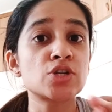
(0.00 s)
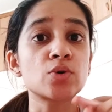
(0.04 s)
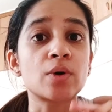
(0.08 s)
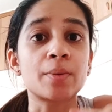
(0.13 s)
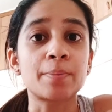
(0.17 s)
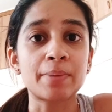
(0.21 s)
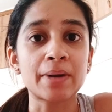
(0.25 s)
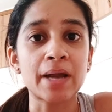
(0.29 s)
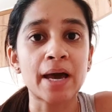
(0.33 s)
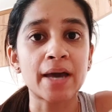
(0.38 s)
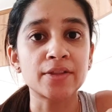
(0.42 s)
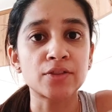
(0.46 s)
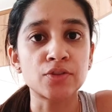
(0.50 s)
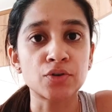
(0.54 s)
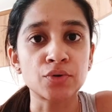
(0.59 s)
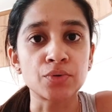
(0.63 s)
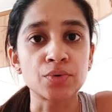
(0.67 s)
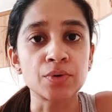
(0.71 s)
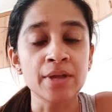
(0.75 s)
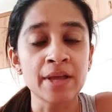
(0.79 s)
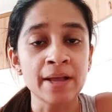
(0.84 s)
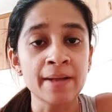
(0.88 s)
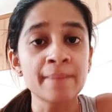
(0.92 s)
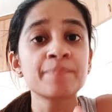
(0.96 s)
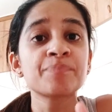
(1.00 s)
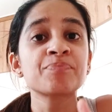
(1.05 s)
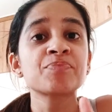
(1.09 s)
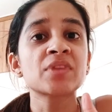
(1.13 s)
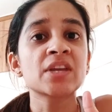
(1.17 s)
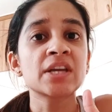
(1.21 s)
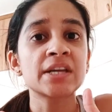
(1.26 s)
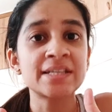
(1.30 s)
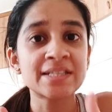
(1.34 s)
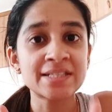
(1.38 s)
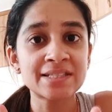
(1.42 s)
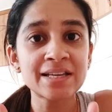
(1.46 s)
to apply through.
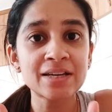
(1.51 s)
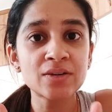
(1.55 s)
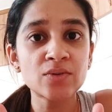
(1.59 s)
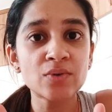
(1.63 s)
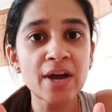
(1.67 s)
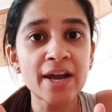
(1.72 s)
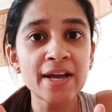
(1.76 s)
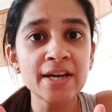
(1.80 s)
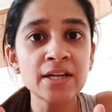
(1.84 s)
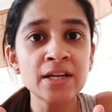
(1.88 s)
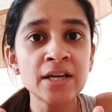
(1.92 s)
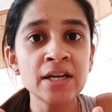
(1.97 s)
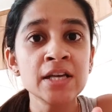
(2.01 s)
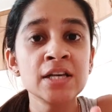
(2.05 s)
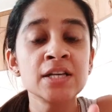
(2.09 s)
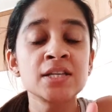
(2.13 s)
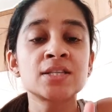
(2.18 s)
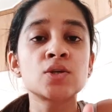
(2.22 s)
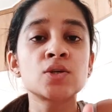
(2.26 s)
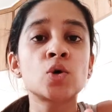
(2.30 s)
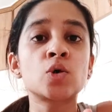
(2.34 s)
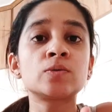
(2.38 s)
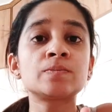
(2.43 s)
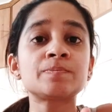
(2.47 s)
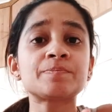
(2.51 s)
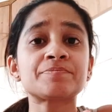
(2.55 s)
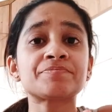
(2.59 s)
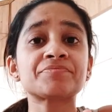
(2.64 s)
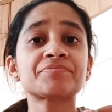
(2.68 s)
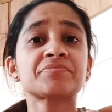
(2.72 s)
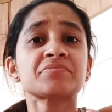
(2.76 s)
Is that right? So